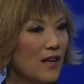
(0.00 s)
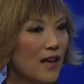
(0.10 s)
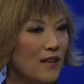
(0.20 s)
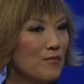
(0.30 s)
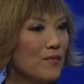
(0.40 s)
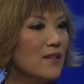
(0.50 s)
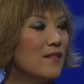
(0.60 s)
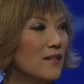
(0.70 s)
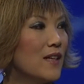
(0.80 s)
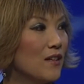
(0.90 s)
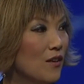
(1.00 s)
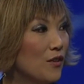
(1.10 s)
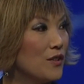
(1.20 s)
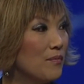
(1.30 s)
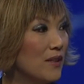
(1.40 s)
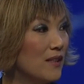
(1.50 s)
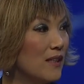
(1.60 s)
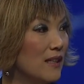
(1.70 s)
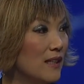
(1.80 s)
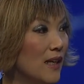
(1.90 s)
and with the technology being the
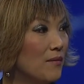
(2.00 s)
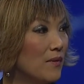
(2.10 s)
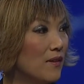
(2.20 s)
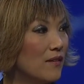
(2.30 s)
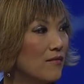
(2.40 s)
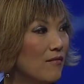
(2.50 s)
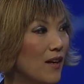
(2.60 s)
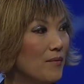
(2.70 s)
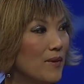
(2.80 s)
enabler, right?